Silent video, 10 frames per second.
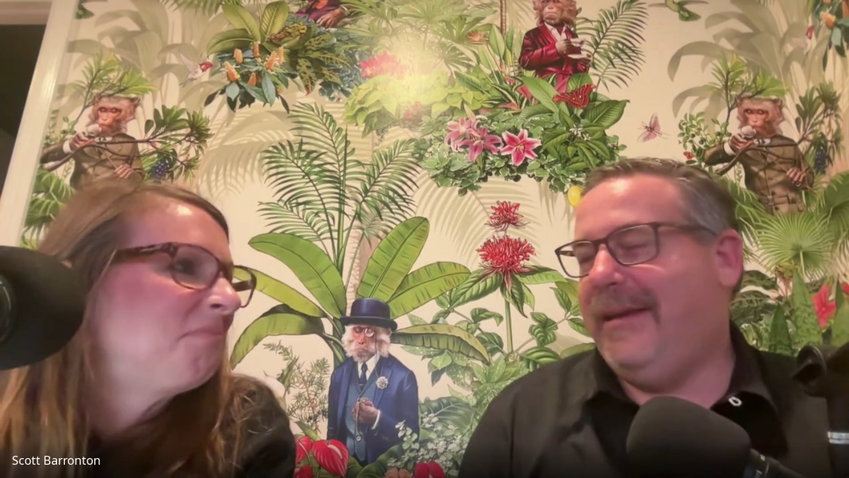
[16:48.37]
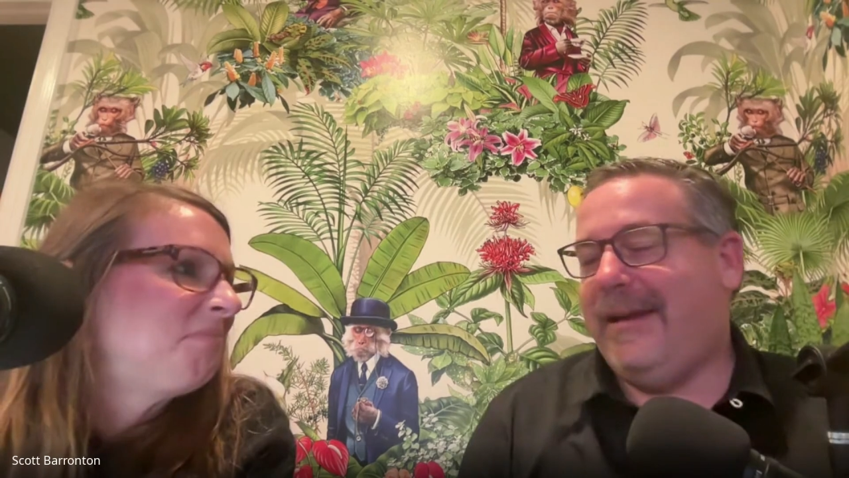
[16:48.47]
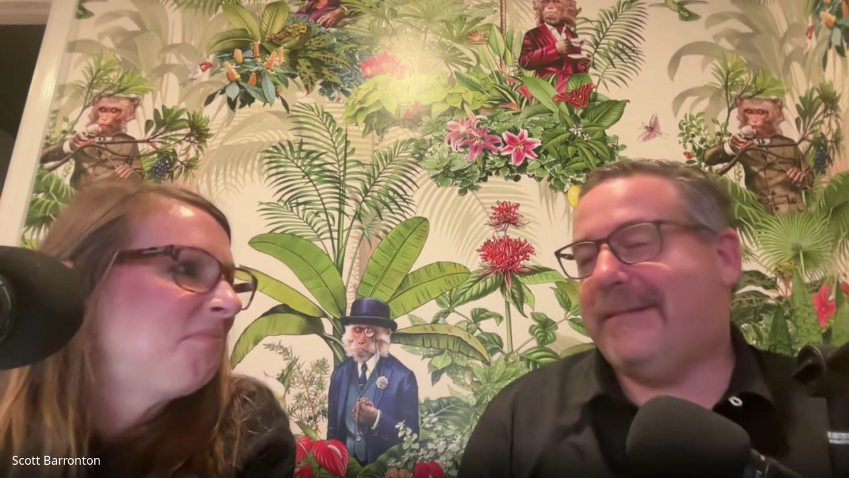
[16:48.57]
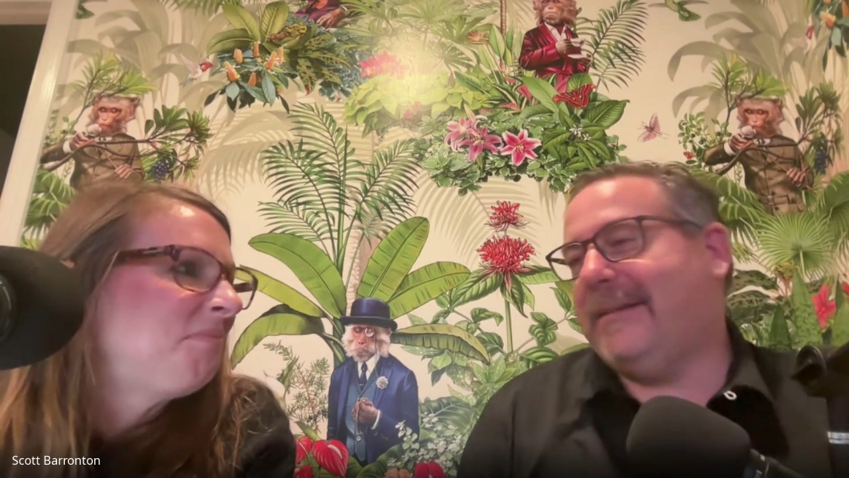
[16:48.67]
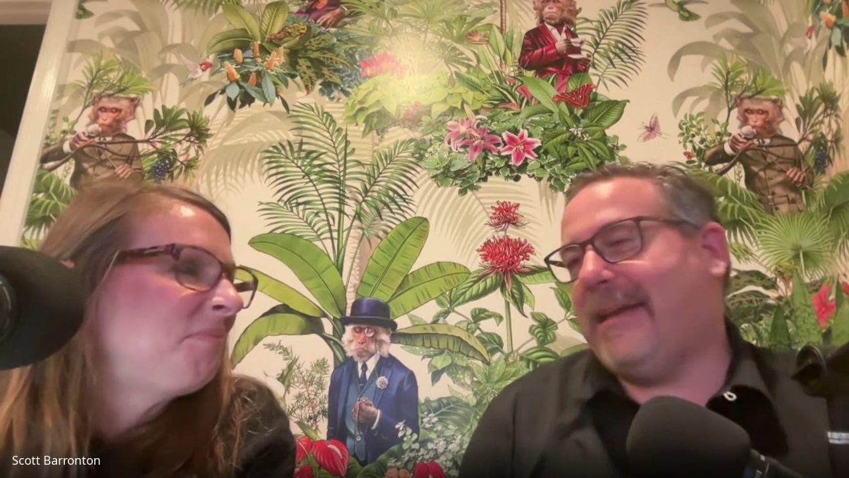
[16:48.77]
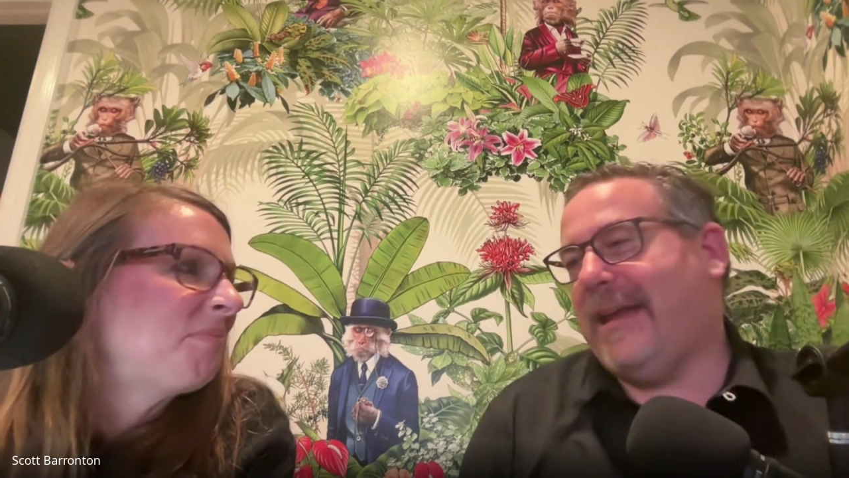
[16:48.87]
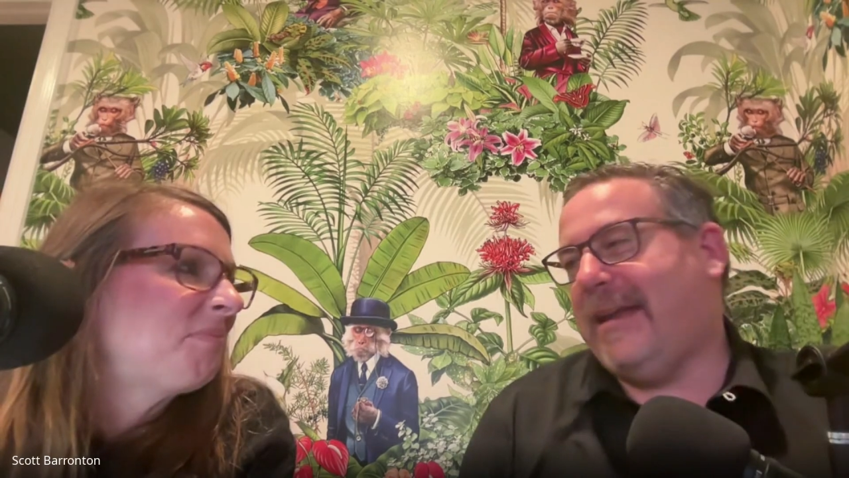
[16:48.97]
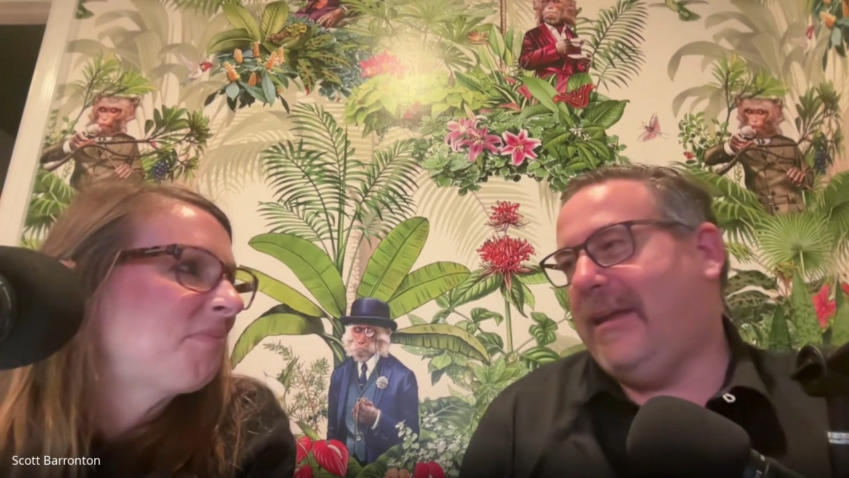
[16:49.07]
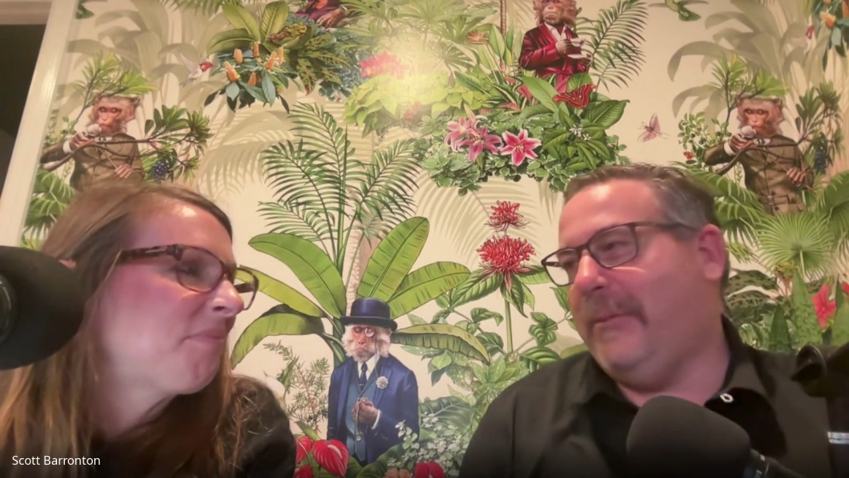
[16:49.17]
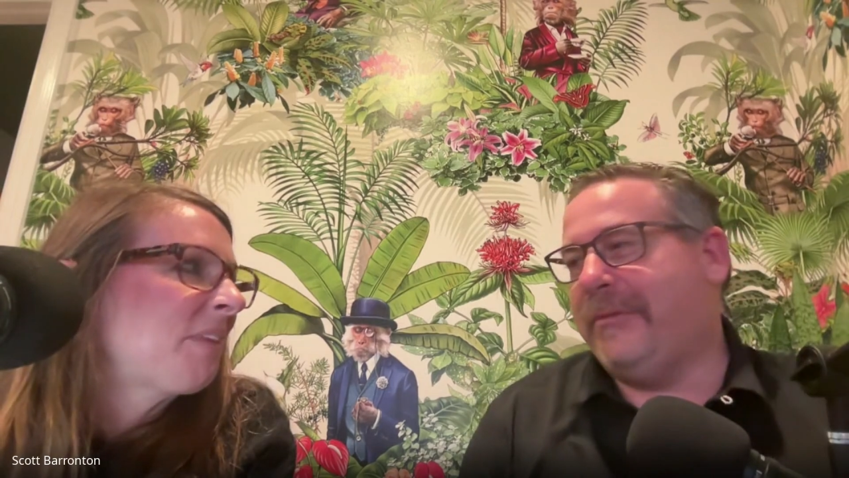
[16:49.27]
actually kind
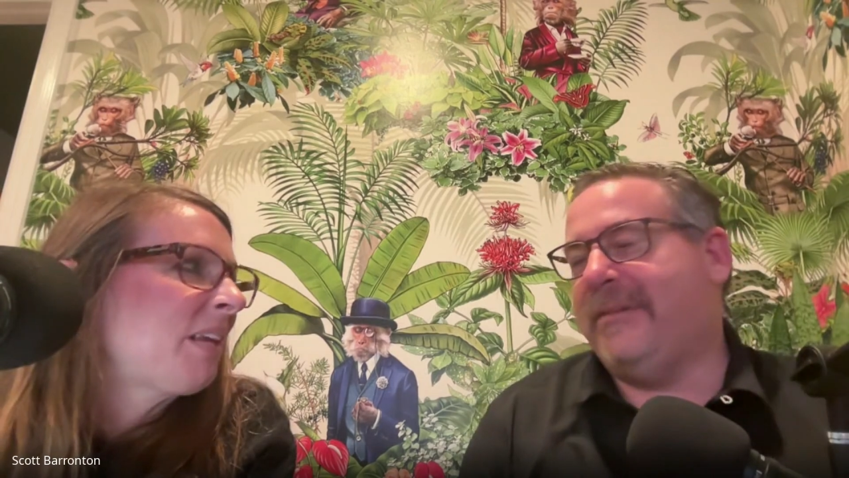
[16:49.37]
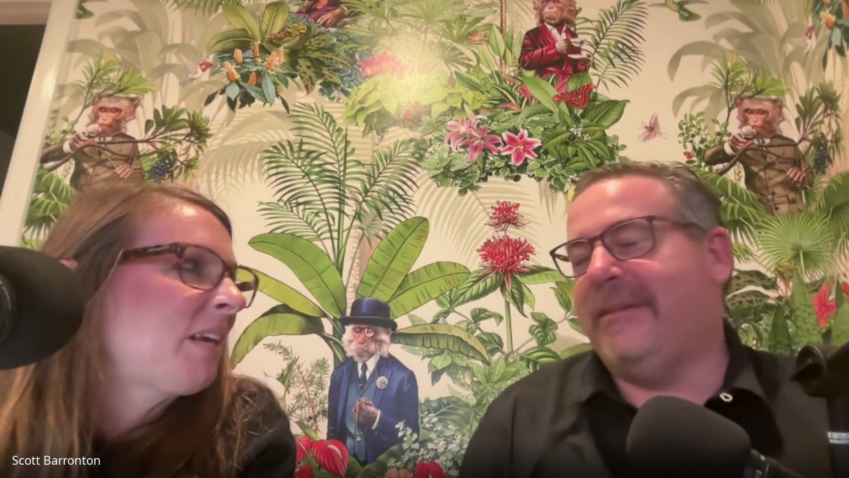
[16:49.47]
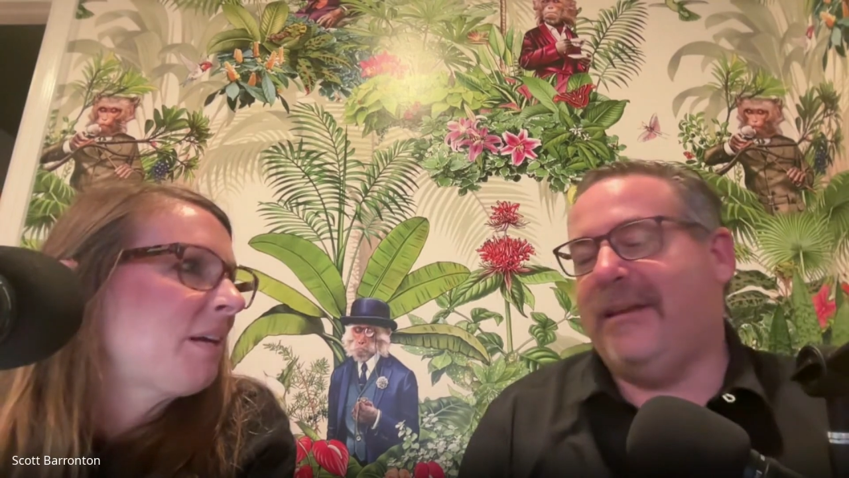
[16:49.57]
of helps.